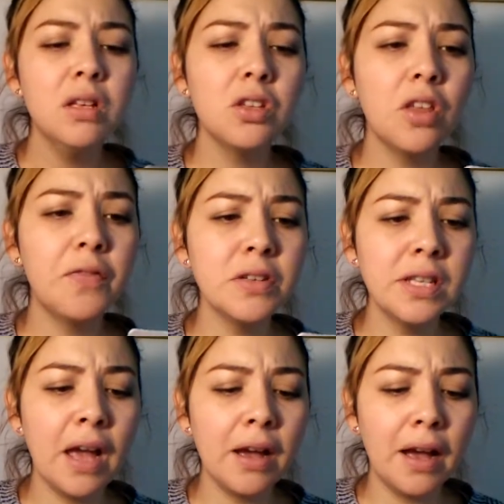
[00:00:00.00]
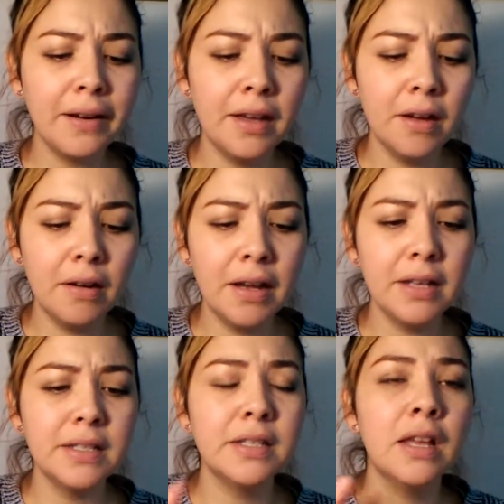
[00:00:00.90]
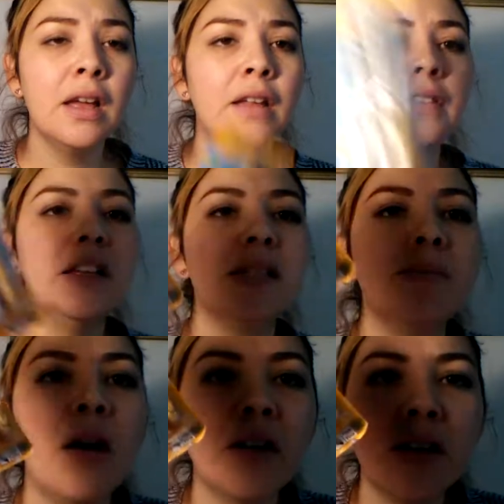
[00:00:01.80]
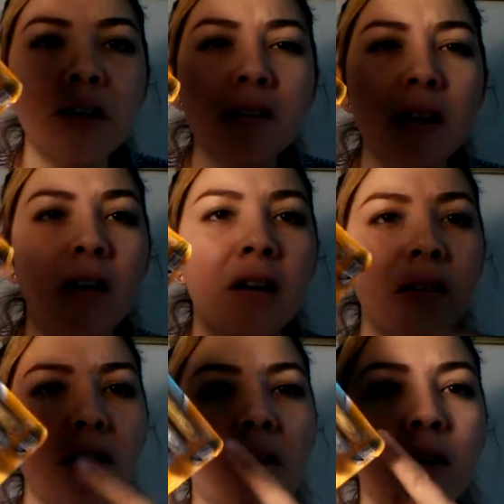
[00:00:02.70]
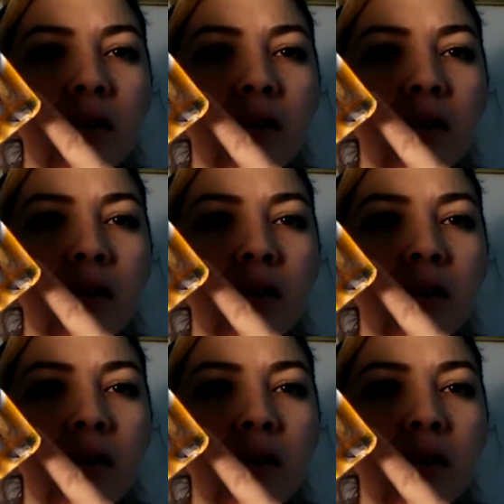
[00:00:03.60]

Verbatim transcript: So the first thing I got here is these markers are